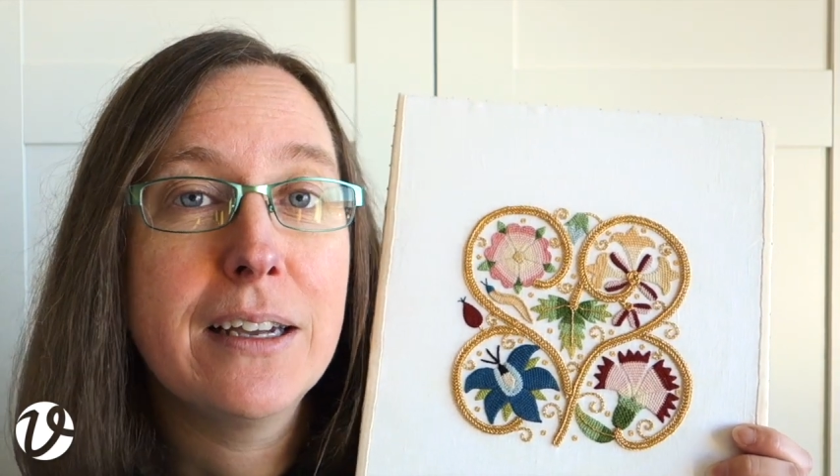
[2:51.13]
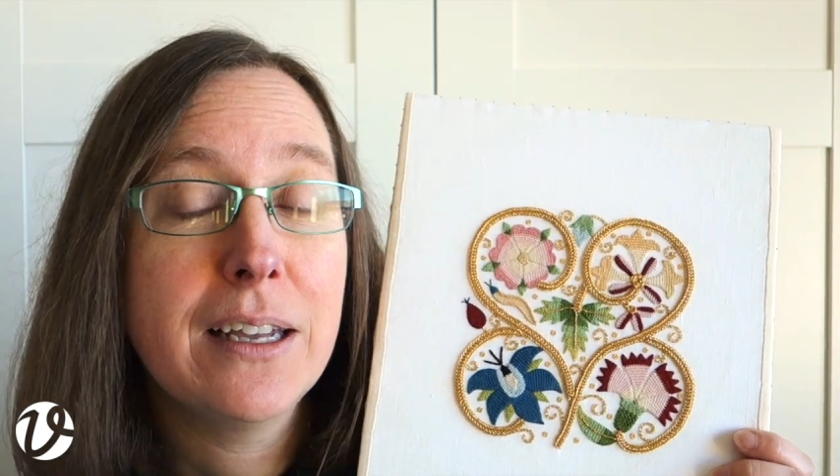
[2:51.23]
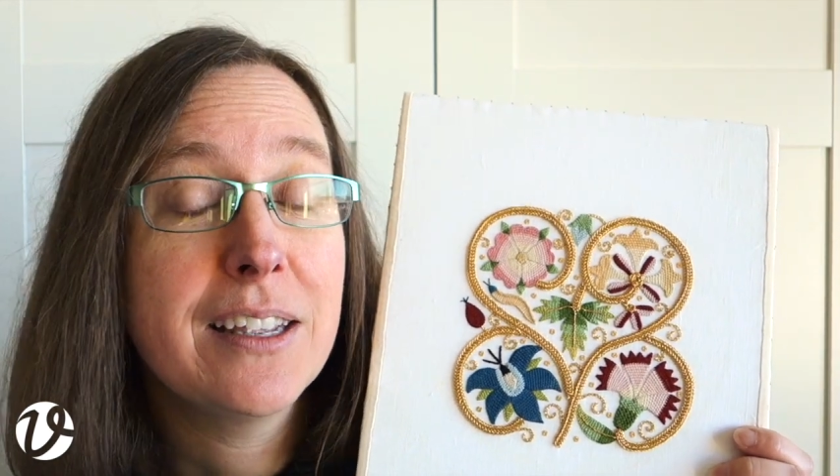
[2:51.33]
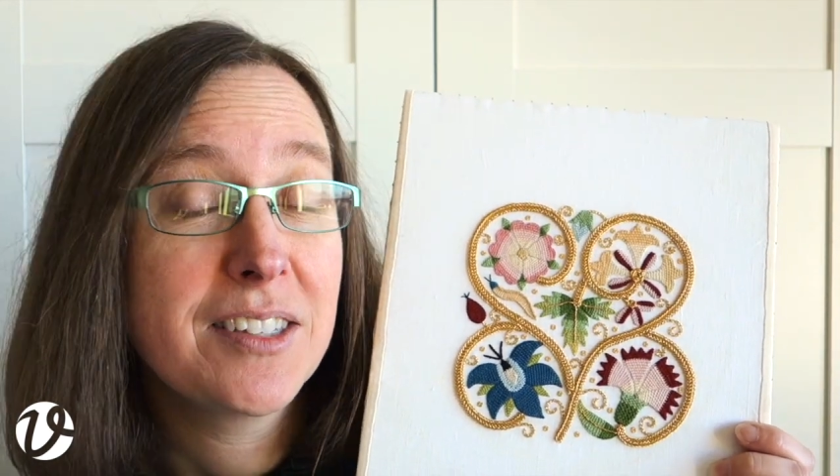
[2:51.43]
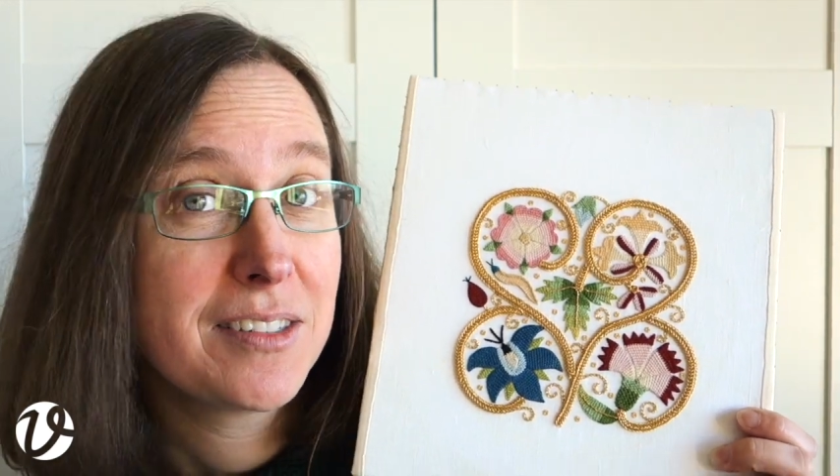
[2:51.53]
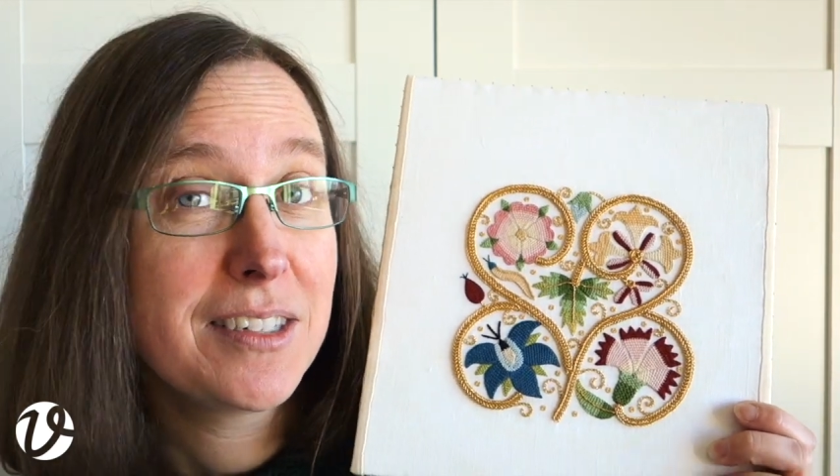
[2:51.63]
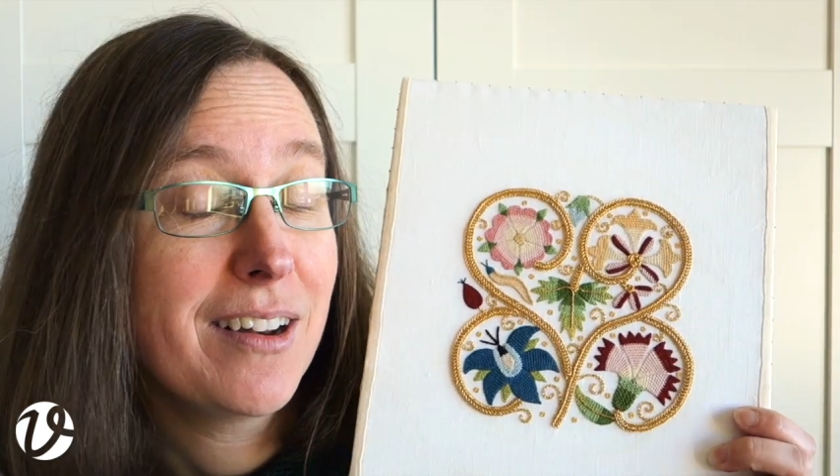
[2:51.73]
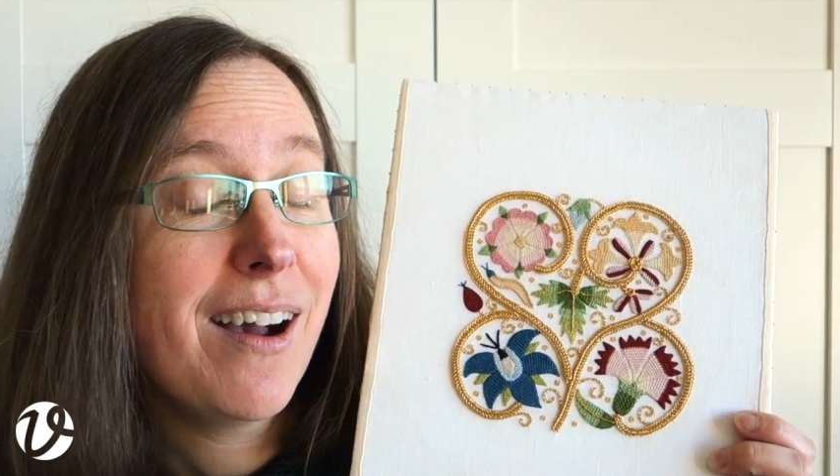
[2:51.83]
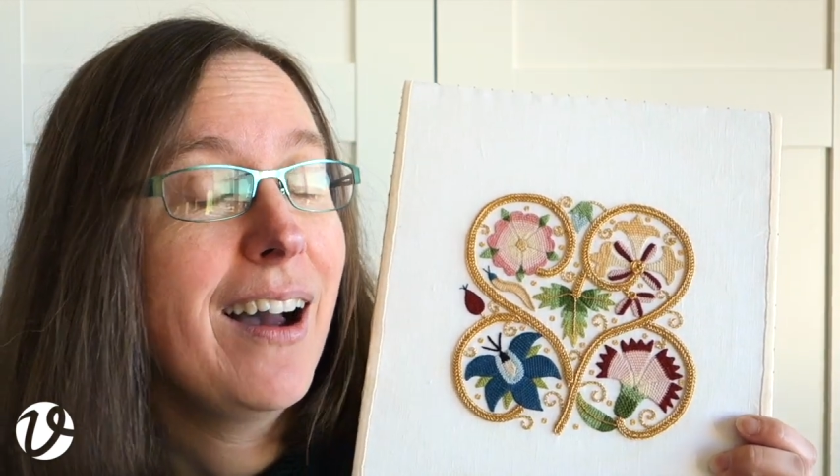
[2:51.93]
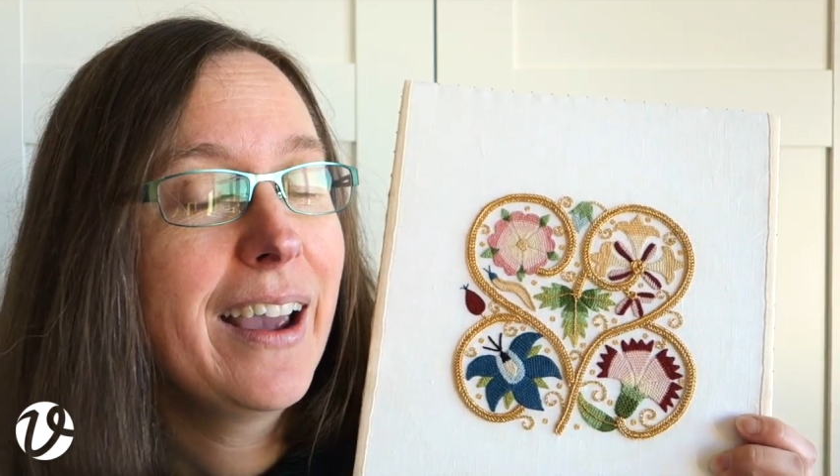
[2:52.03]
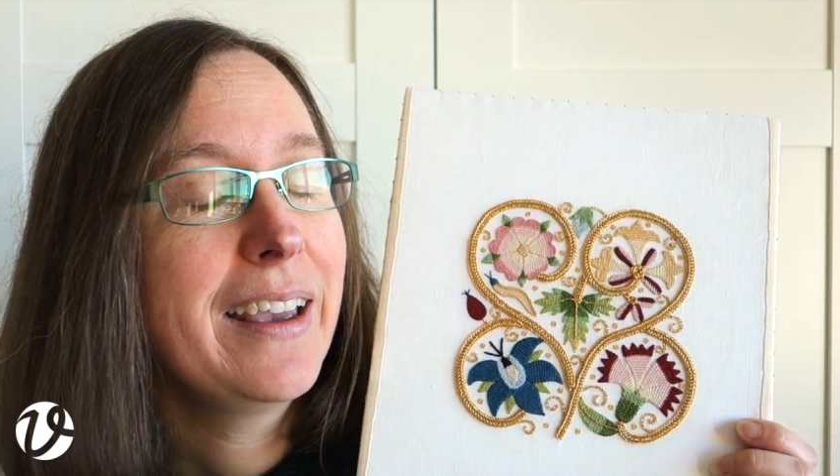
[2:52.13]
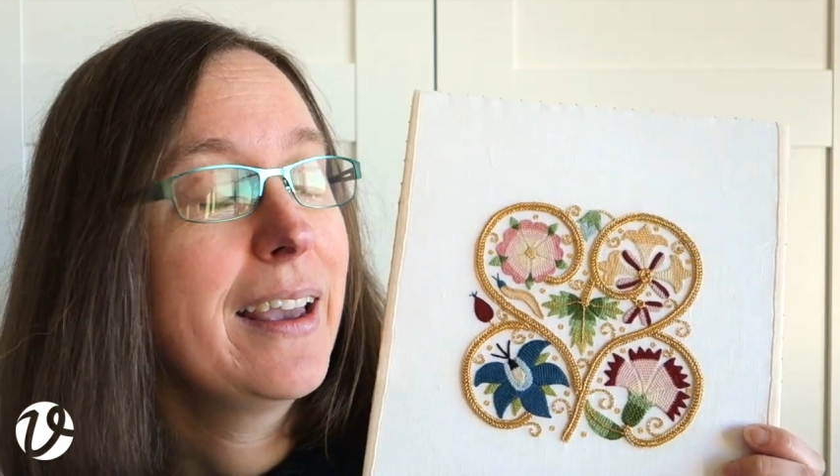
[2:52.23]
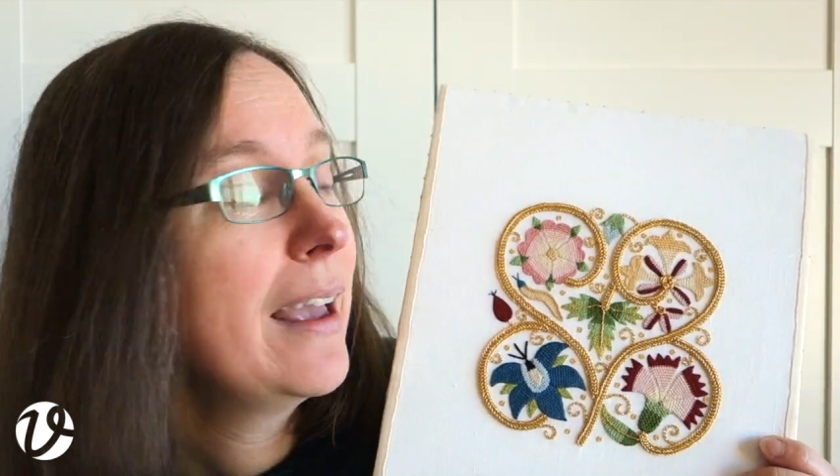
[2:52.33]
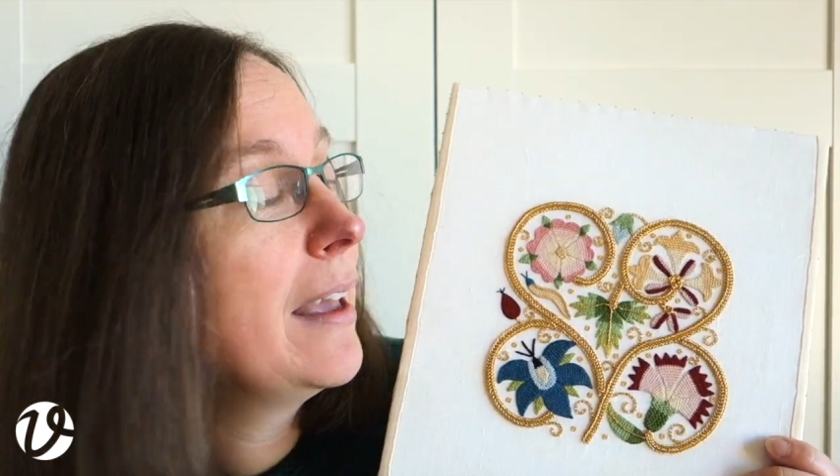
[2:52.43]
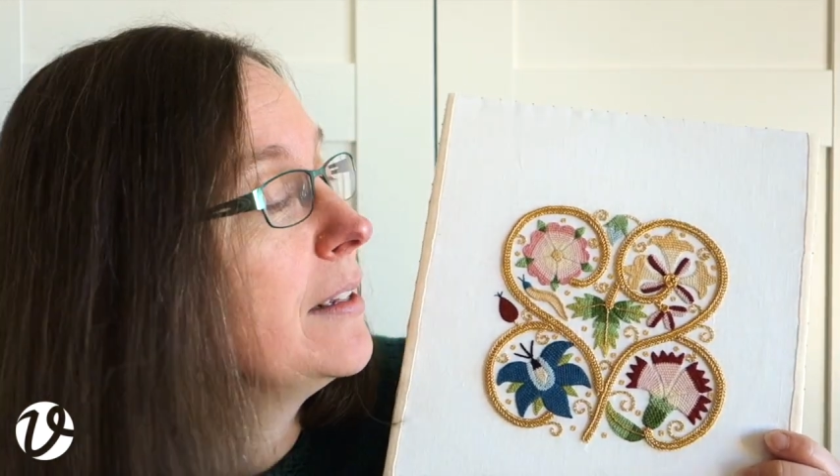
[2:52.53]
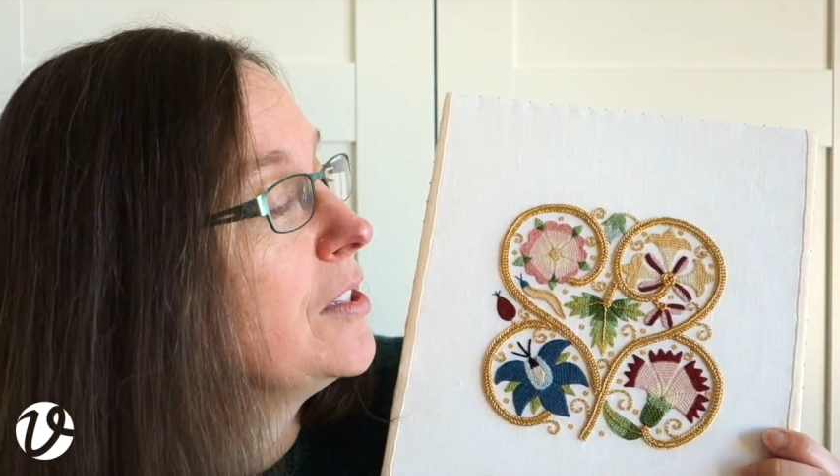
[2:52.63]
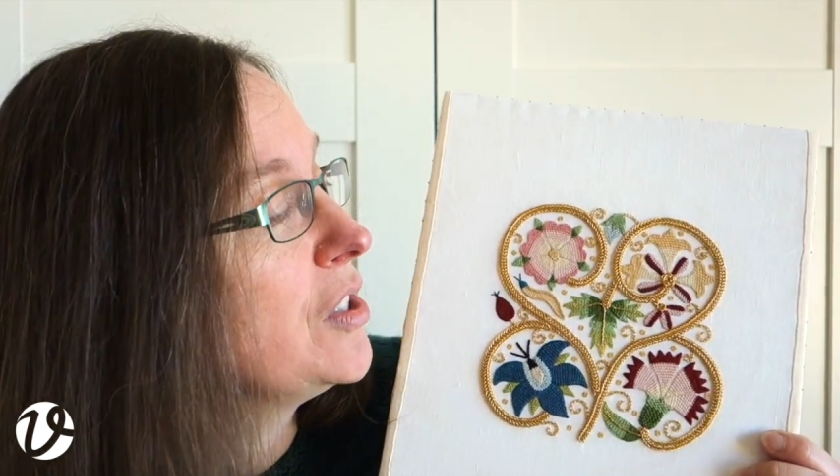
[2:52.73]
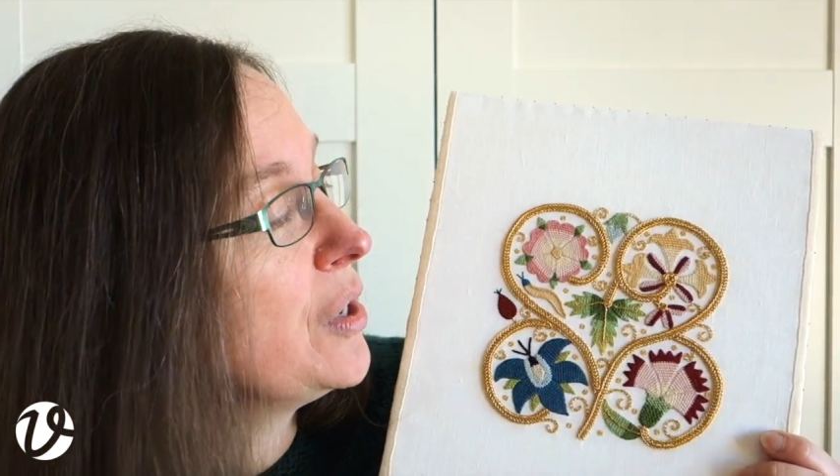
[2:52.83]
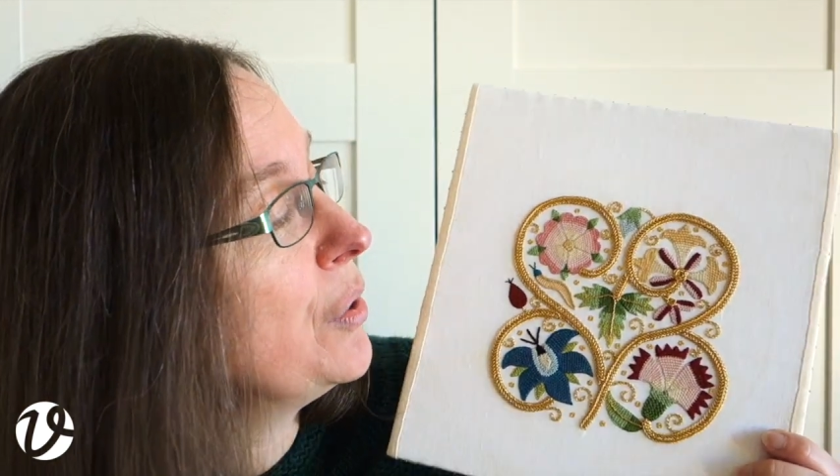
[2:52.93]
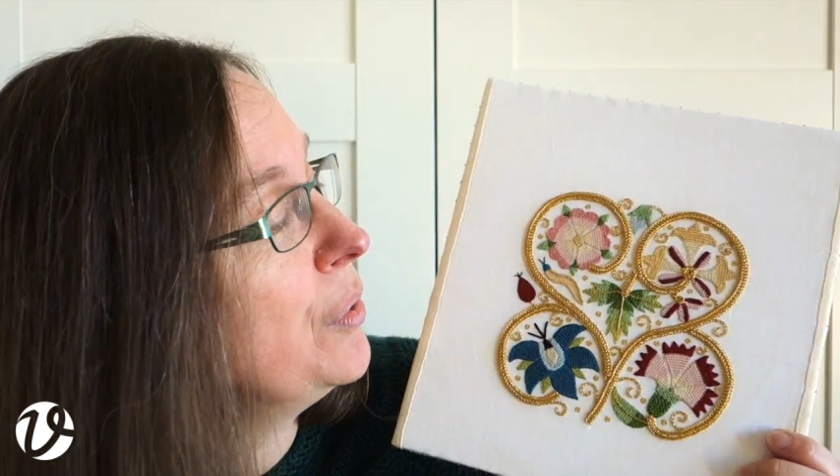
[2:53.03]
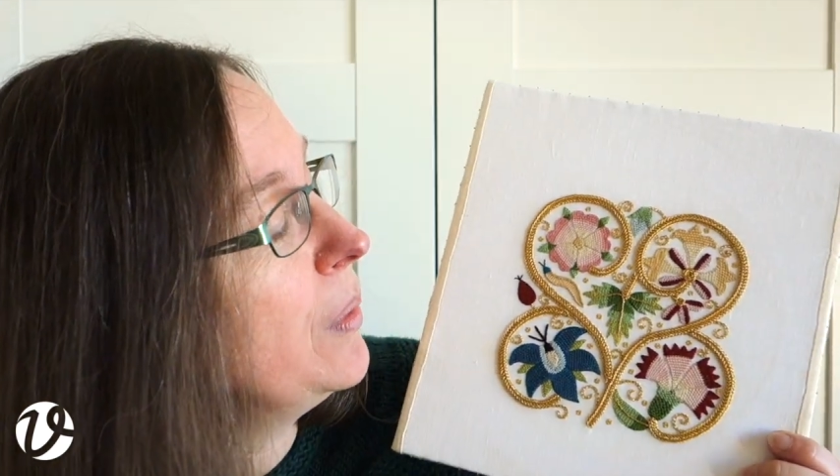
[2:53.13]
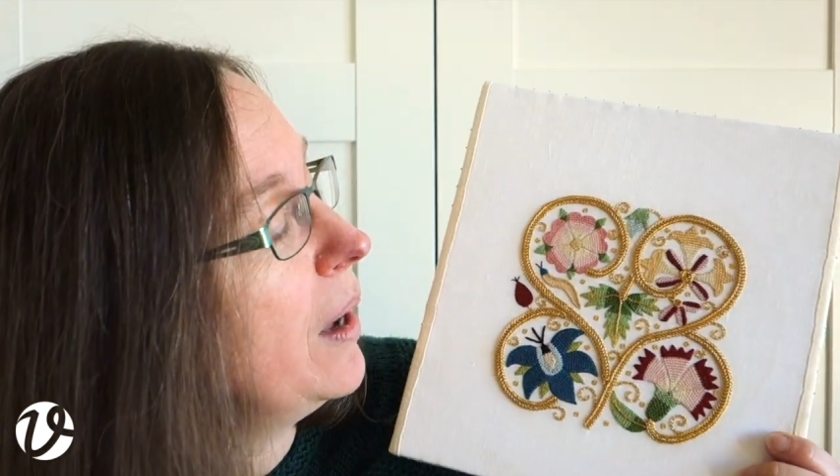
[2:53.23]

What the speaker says: as did I, and so